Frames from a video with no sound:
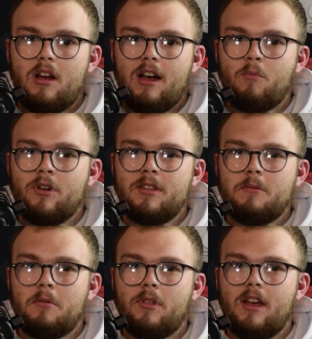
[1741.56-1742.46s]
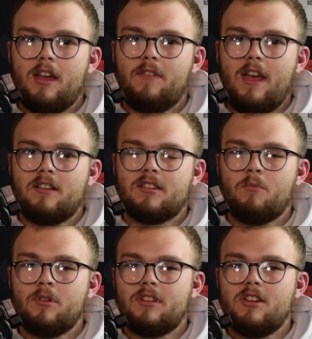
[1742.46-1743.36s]
I'm one of these people that if
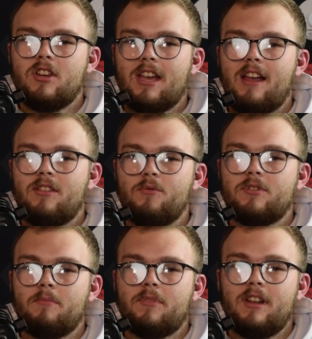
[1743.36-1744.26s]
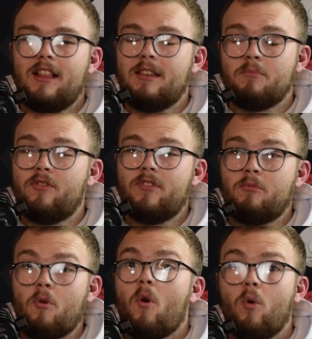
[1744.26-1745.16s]
someone says you can't do something, I like proving them
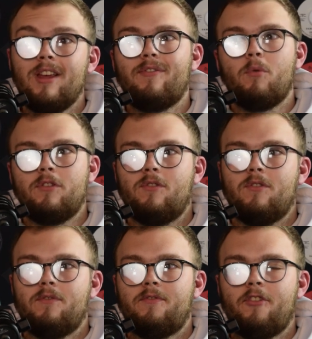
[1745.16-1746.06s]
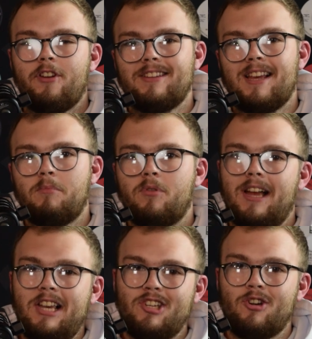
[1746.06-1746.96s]
wrong, only if I want to. For example,
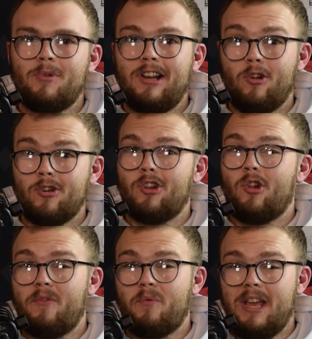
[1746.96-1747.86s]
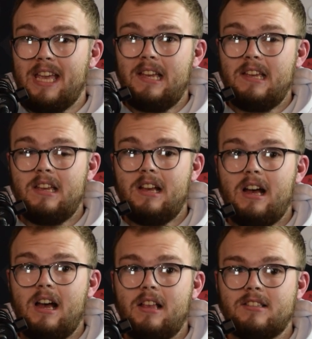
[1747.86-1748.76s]
last year when I lost a lot of weight,
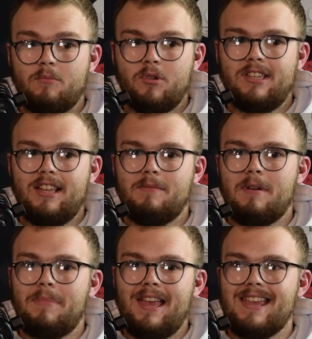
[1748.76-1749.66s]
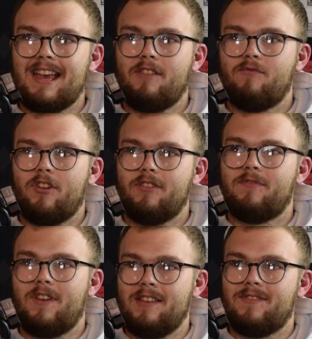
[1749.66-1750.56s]
someone said to me, I bet you can't run
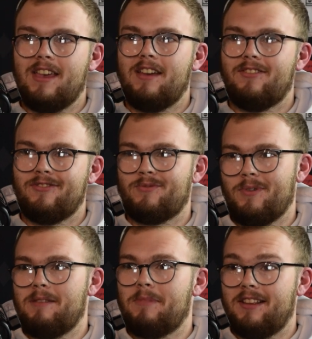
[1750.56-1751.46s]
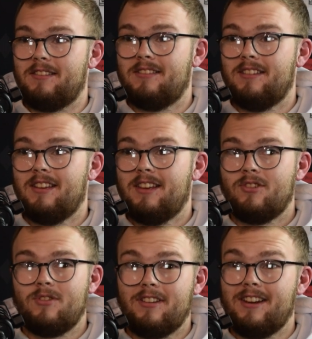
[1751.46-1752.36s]
five K in under twenty minutes.
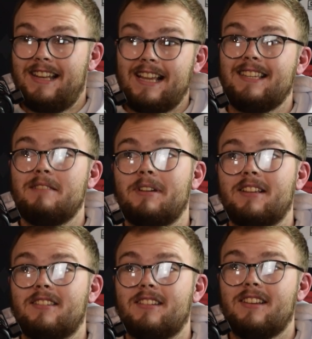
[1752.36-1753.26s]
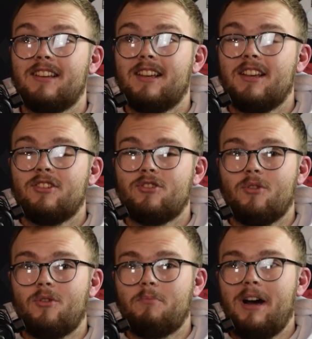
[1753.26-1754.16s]
So I done it in nineteen minutes. Wow.
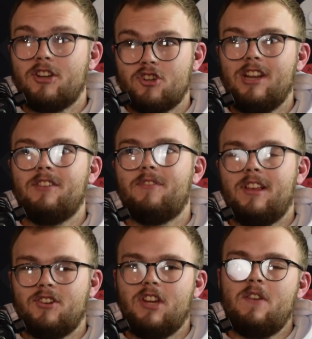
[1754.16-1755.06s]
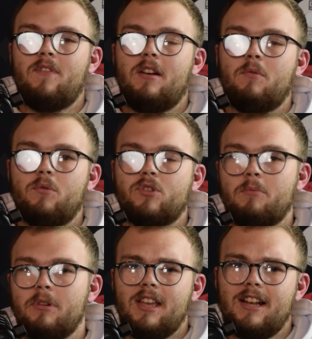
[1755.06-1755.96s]
So, but I trained for that and trained for that. Well,
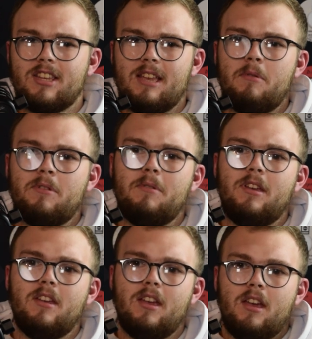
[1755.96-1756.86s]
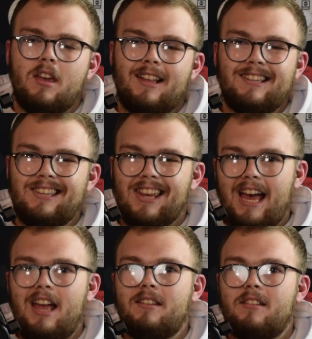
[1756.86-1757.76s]
somebody actually came up to me and said, you
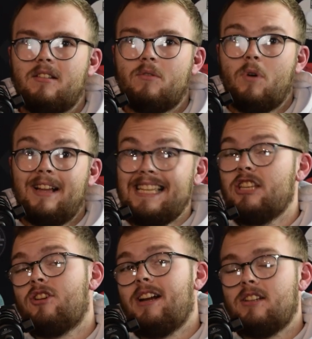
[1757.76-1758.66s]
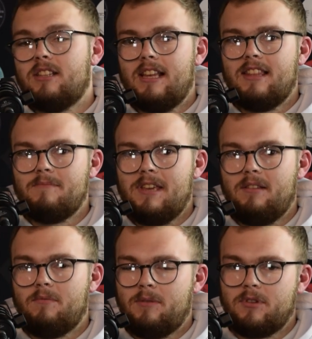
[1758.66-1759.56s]
can't, a teacher actually said to me
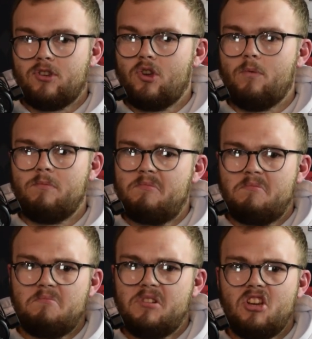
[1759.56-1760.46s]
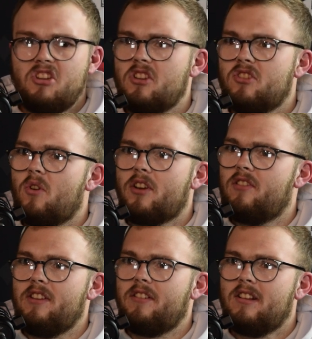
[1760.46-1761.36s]
when I was at school, magician's not a
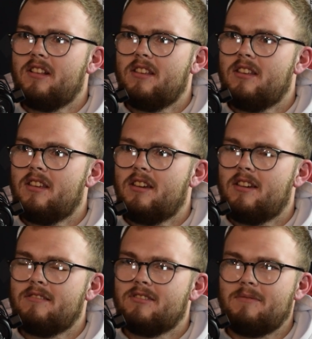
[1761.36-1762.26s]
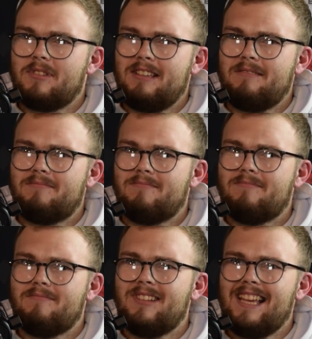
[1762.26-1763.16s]
career. So I was like,
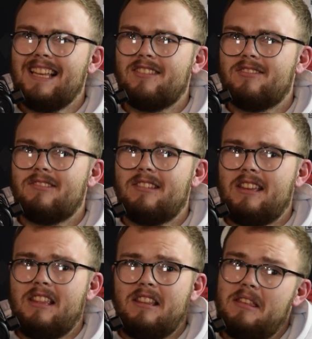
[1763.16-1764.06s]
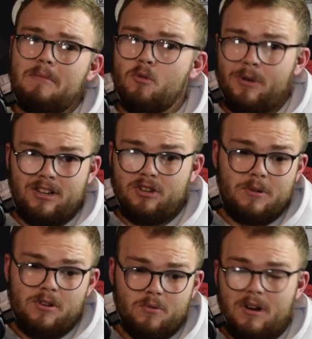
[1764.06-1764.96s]
well, it is. And then at that moment, I just
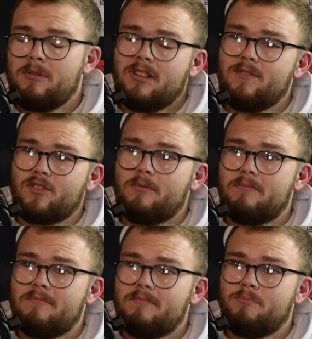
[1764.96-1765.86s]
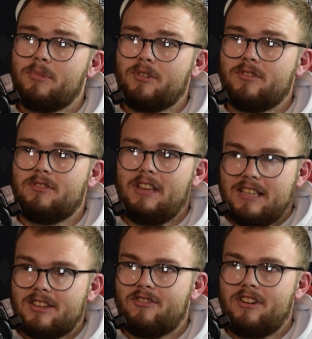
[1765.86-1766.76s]
went, you know what, I'm going to leave school because it
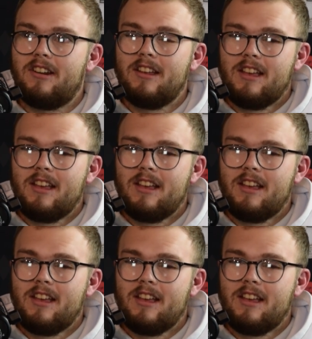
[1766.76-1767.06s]
is a career.